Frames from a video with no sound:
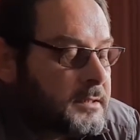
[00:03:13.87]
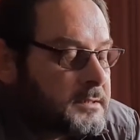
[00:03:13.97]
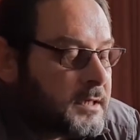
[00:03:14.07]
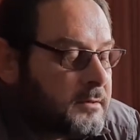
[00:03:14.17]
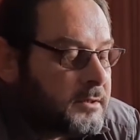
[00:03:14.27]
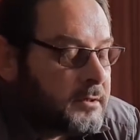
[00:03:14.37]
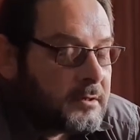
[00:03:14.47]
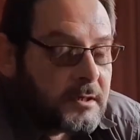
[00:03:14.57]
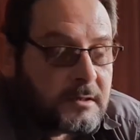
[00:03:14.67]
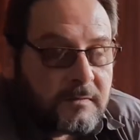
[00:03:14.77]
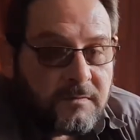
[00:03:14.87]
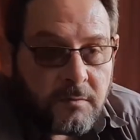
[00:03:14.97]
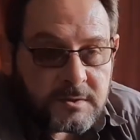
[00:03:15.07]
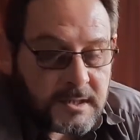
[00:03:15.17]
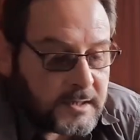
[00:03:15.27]
so you don't need to
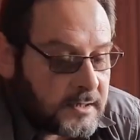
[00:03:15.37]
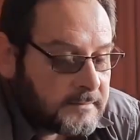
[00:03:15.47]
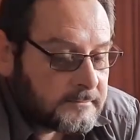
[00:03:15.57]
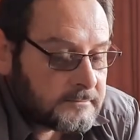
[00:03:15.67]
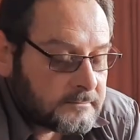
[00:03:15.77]
force it in.